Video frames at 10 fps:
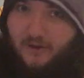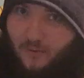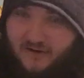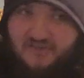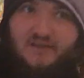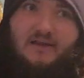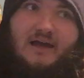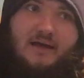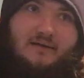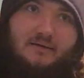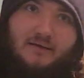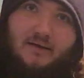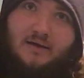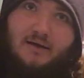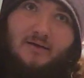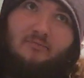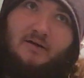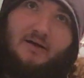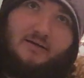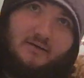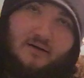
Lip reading: don't want to see that, but